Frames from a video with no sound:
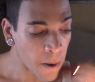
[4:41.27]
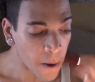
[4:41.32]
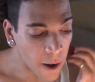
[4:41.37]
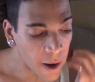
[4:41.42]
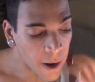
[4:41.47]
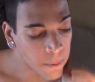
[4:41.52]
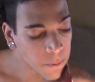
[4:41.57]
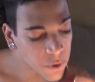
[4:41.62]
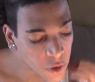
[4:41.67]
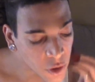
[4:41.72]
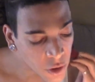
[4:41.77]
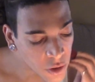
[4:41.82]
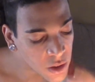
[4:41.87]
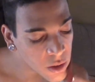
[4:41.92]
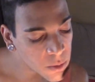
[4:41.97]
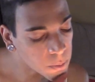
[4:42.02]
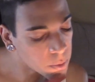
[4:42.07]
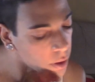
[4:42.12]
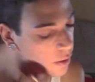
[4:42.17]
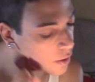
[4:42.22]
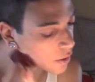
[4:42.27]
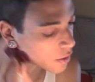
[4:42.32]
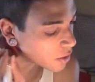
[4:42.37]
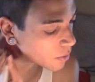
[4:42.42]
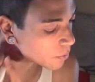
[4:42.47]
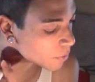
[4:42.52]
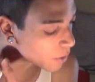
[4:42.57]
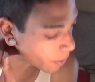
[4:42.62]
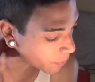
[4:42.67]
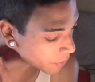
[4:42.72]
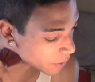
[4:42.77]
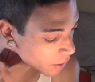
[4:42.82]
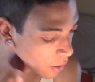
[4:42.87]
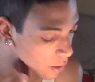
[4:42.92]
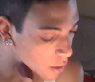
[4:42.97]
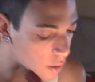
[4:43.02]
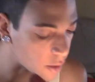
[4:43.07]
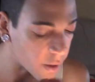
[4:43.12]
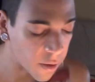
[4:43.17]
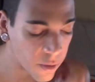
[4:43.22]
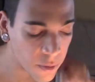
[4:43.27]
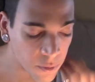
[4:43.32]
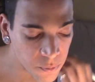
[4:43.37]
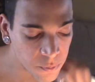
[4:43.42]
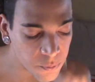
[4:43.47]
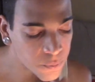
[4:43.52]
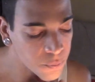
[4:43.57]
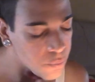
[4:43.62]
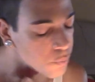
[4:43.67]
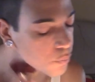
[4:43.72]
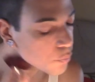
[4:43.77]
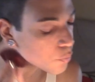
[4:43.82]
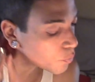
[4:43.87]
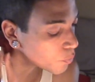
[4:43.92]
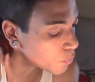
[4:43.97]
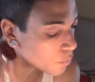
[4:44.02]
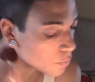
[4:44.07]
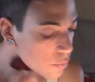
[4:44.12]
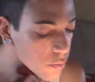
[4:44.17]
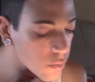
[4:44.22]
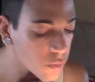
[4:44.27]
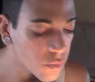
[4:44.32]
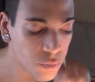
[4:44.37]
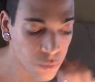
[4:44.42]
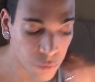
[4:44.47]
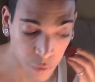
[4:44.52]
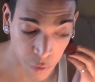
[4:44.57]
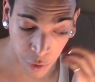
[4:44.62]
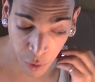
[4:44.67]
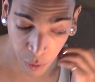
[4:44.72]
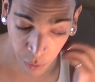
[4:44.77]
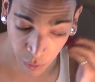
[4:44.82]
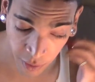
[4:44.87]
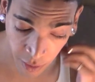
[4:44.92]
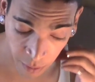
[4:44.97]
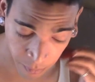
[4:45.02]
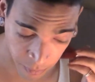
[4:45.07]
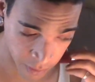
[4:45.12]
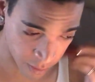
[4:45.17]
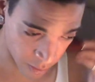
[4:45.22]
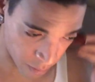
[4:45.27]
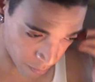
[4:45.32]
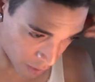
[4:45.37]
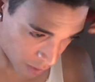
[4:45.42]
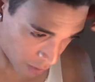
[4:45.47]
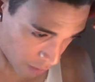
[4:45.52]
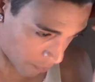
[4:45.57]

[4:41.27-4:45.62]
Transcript: I'm sure these products are probably gonna like do something to me